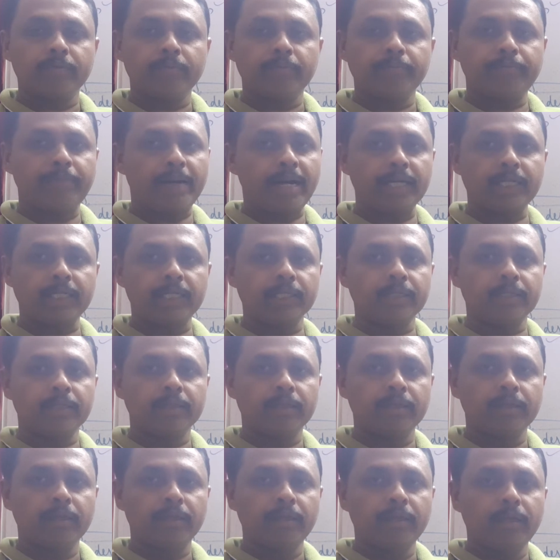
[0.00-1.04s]
part,
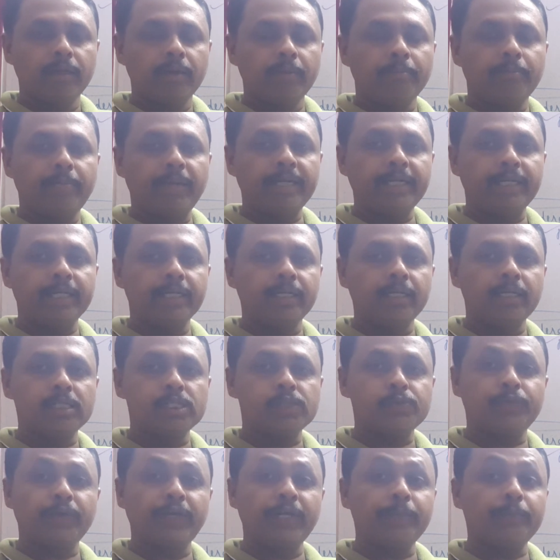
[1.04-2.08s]
but
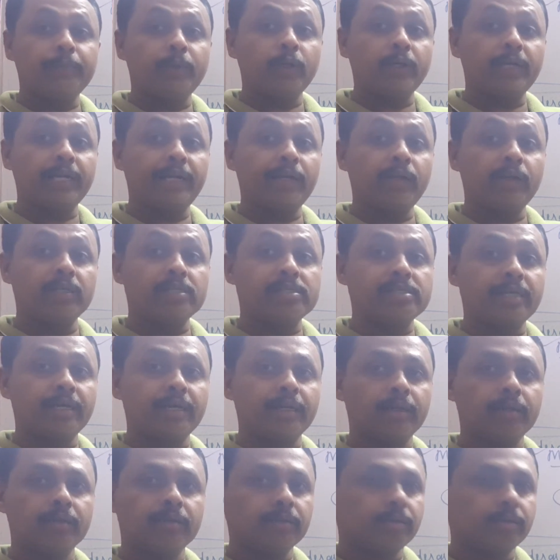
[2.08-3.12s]
sweet potato is there.